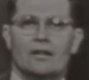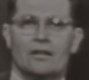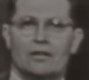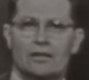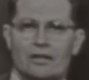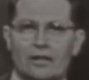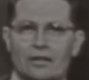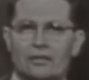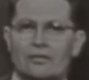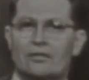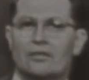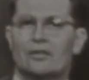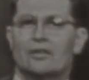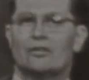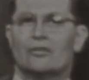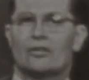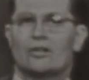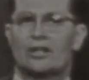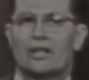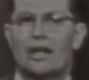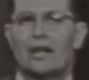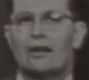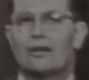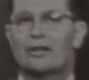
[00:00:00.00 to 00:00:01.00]
This is
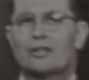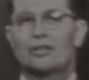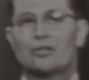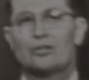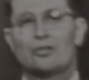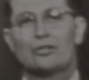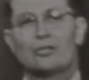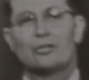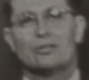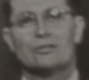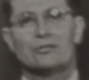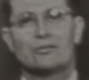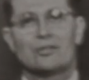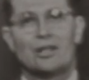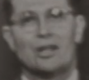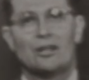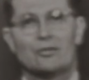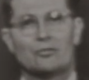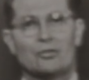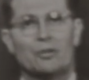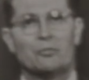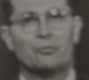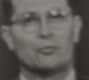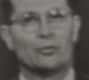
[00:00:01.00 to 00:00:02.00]
a caricature of
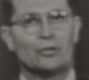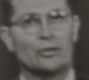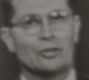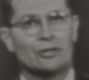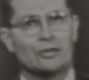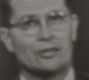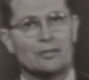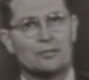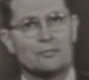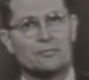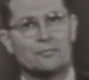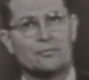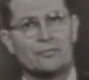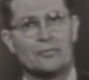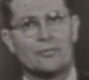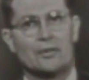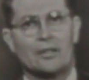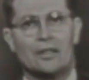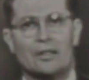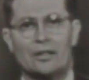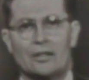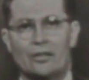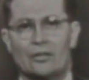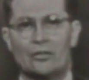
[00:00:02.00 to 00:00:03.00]
Count Rumford,
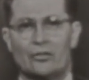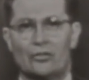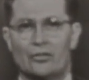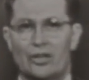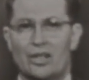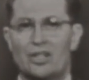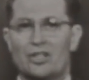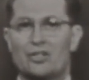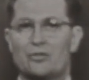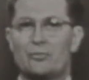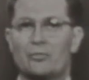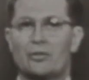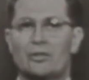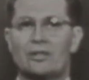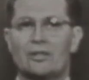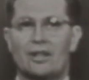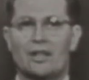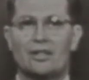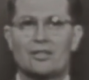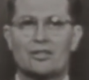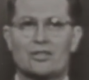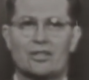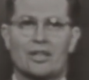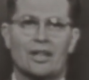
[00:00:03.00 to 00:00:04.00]
statesman
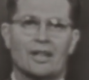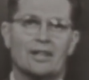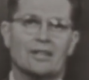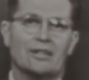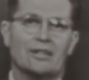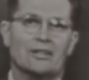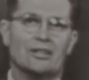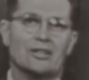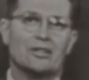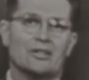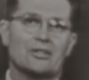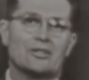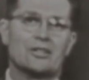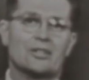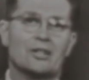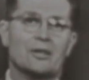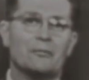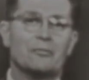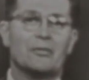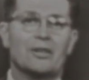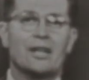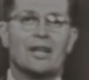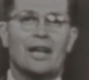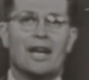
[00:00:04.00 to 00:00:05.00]
and scientist,
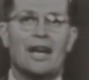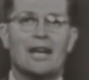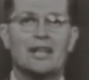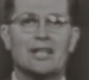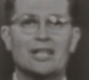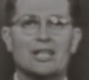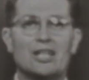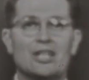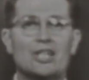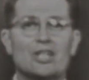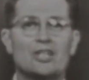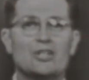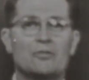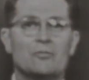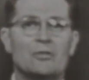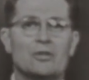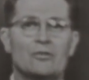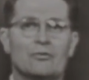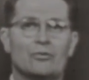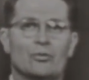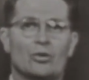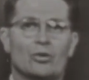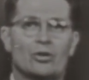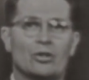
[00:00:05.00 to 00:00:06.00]
at ease
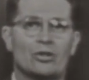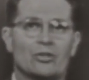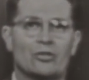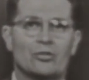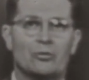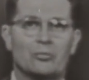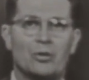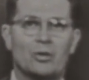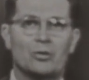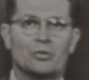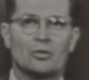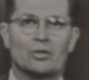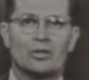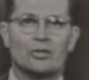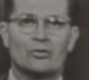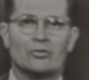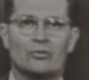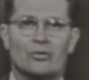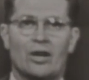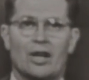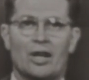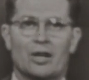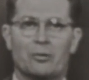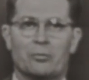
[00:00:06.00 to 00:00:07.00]
before a smokeless
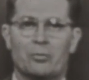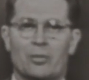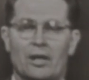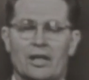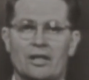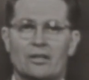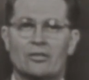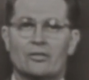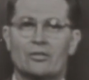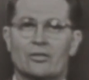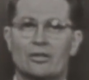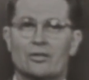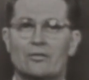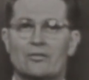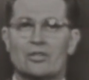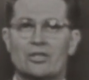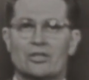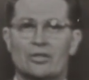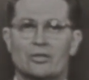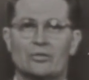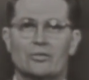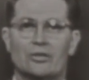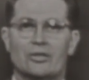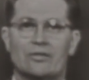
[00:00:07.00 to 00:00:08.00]
fireplace of
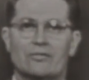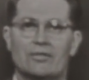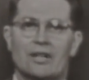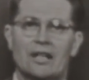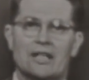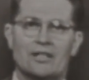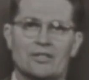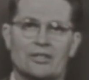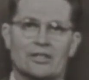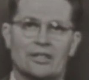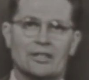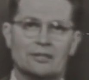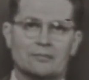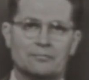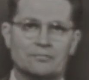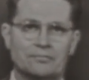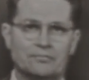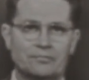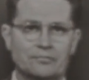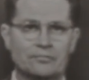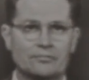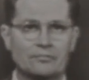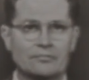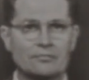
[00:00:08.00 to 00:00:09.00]
his own devising.
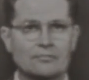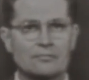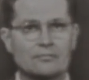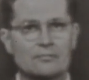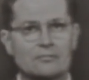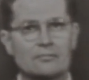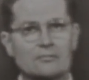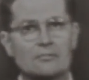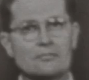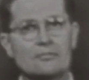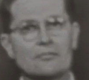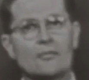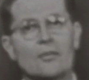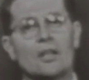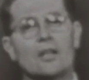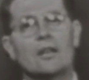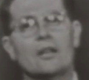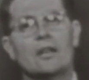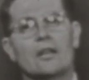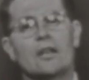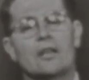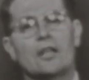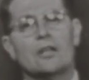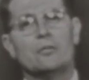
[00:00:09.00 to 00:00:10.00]

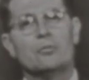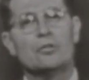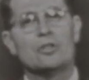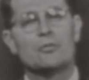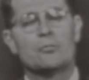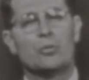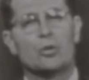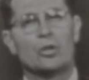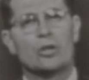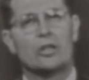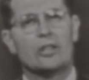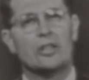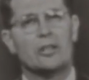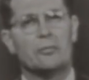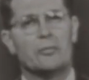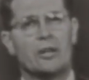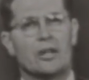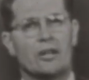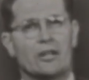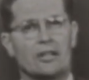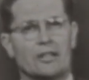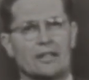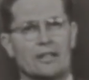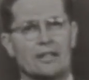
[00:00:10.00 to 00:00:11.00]
He was born in
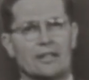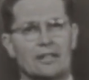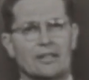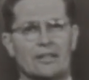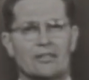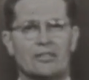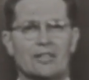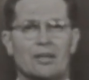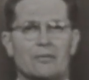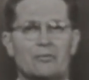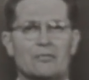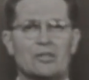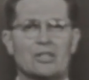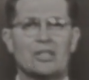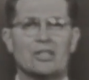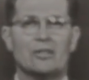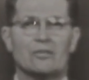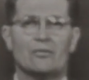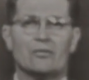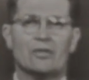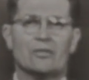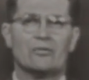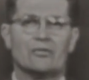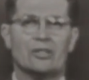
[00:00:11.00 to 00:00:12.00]
America in
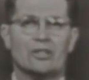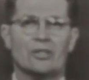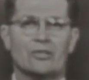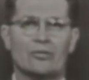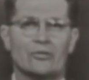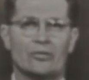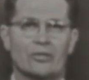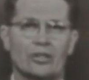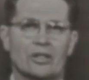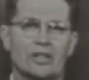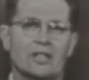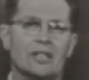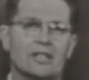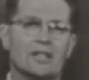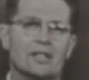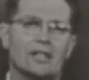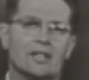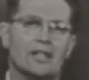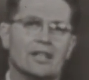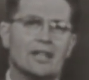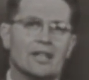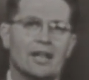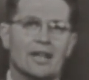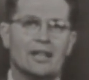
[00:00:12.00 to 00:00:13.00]
1753
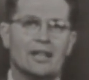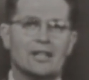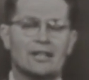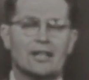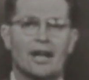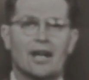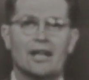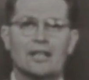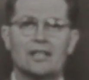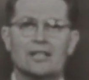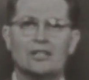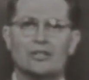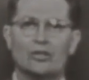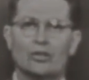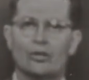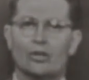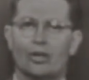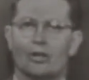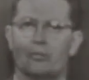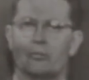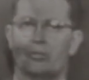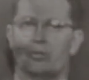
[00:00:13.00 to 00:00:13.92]
and died in Europe,